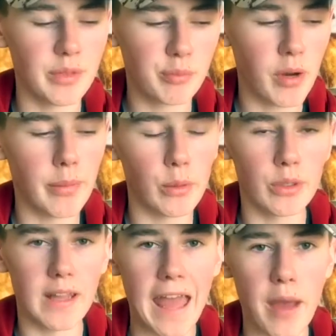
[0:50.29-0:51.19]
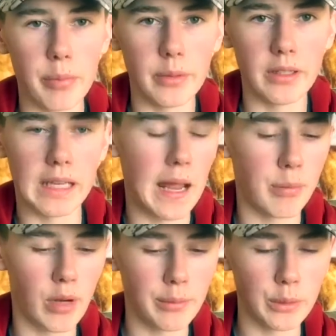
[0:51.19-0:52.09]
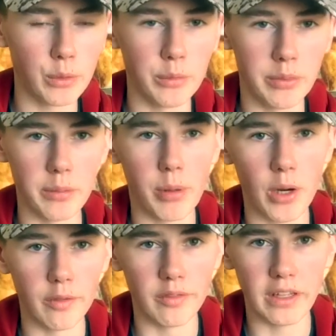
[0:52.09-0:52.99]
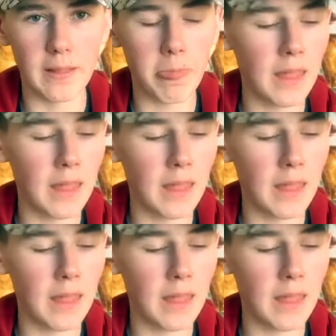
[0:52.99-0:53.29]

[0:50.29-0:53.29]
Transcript: this probably wouldn't have happened and I probably wouldn't be a part of it.